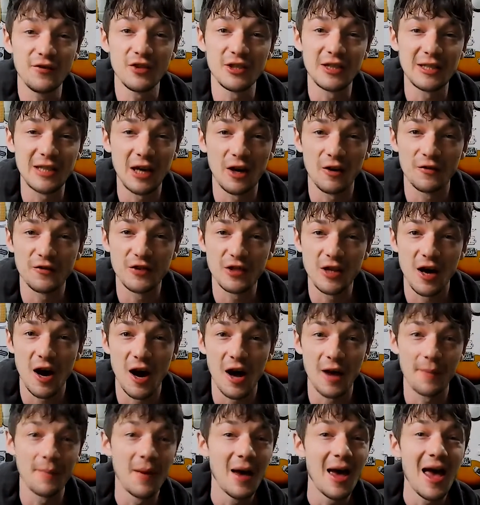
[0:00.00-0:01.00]
yourself
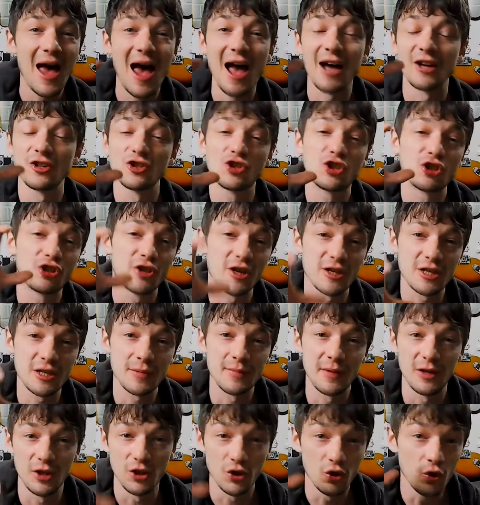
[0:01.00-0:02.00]
time, and trust
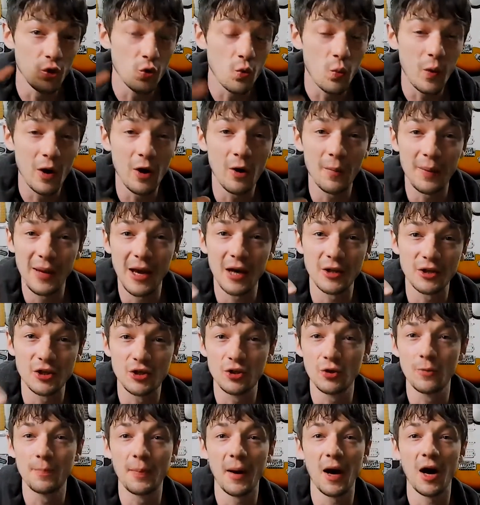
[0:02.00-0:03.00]
me, you will be able to
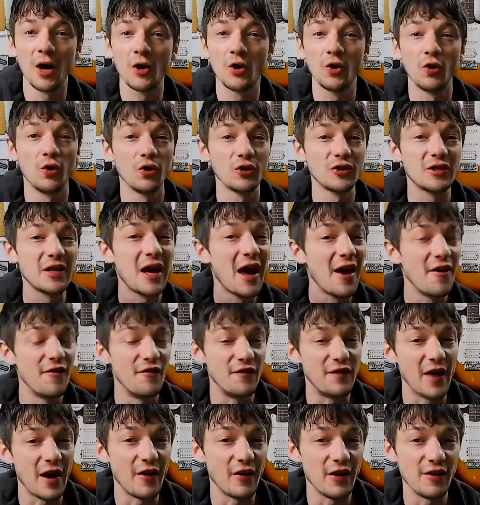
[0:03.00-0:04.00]
do bar chords
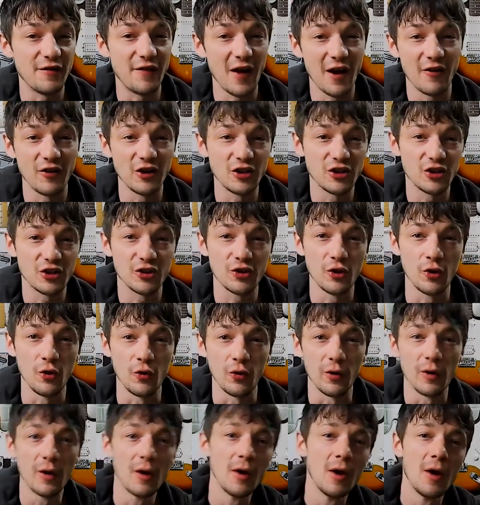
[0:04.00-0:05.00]
very, very
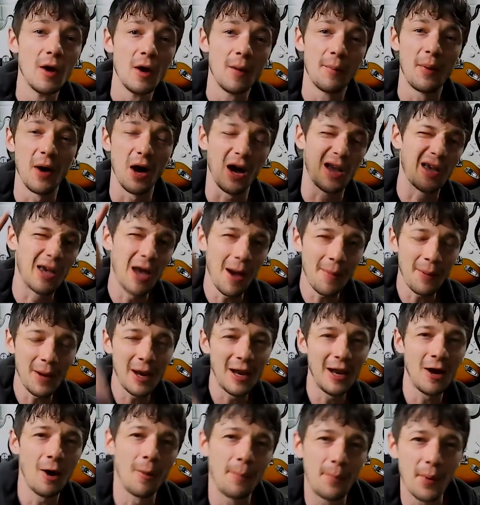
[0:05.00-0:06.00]
soon. But a couple of
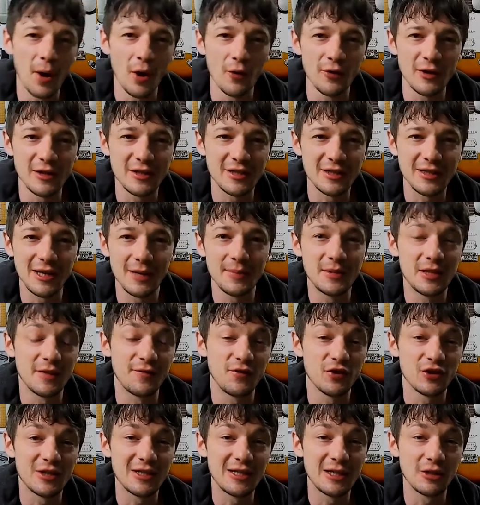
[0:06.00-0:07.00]
little bonus tips if
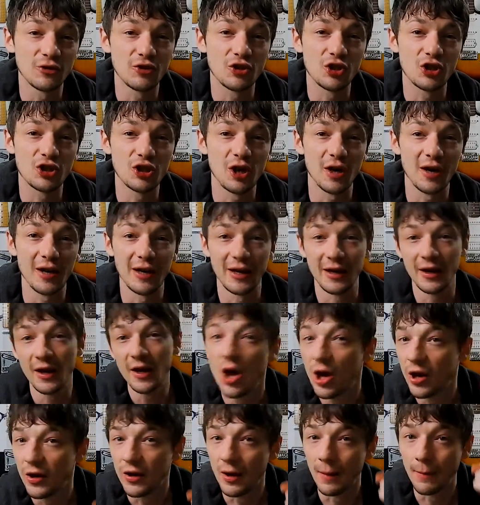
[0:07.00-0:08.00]
you're still struggling.
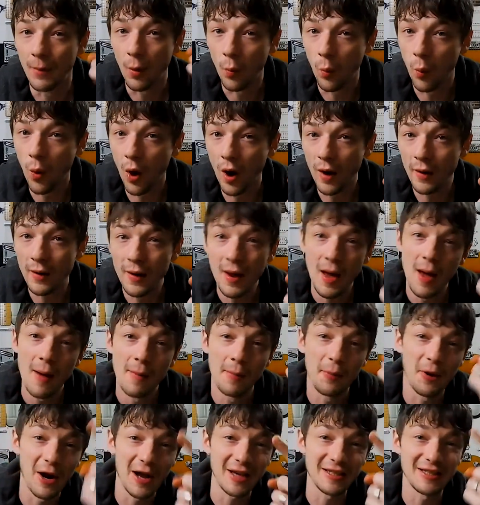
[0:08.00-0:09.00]
Number 1,
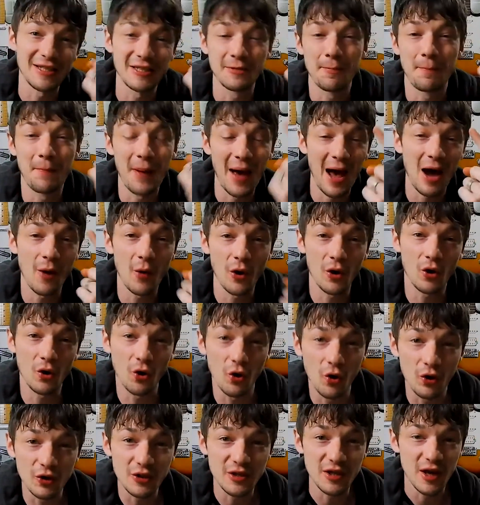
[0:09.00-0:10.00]
practice power
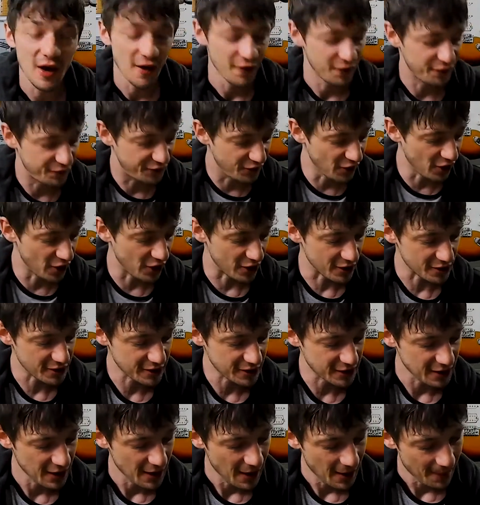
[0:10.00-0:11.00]
chords
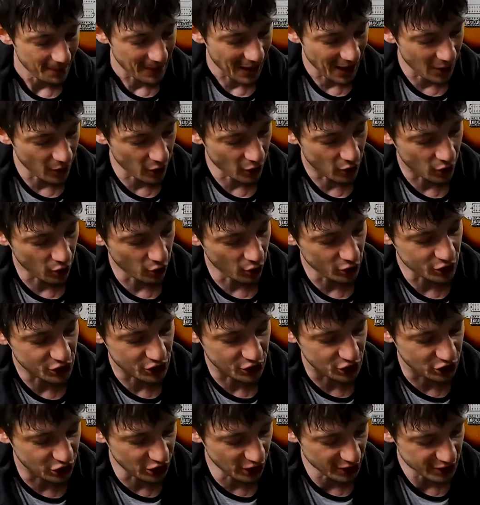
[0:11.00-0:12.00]
first. Power chords
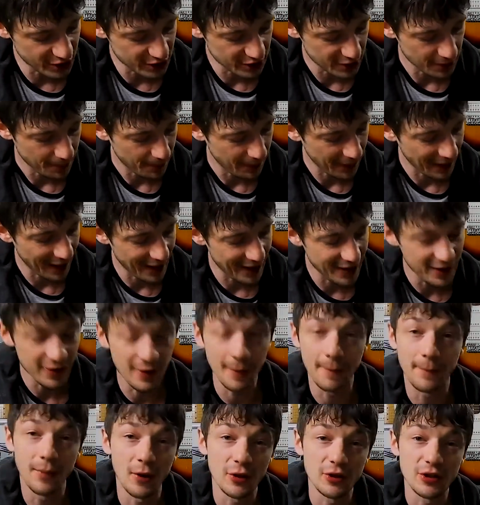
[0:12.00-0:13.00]
just play the
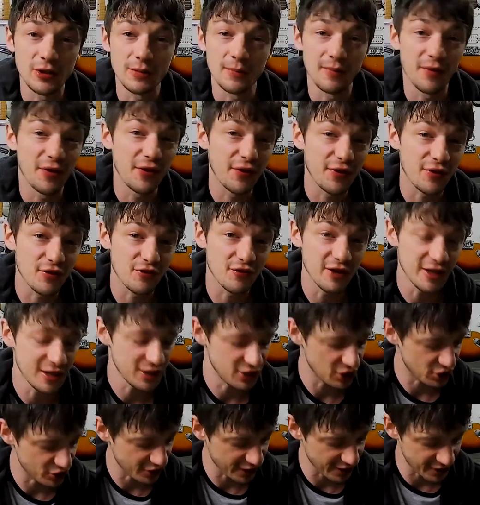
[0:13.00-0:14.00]
bottom 3
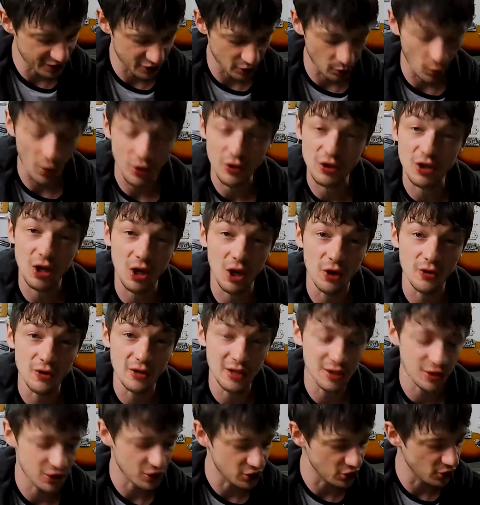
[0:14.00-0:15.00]
strings, the ones
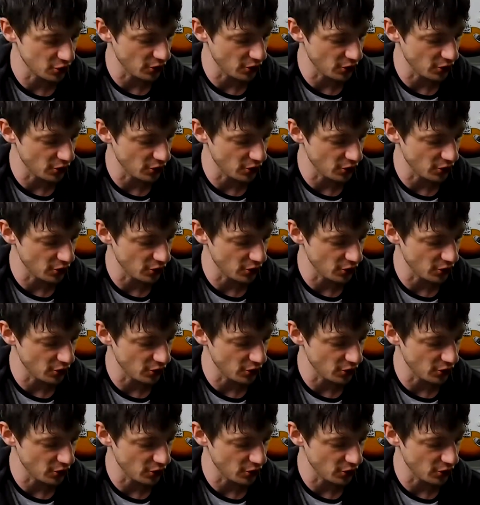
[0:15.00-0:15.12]
closest to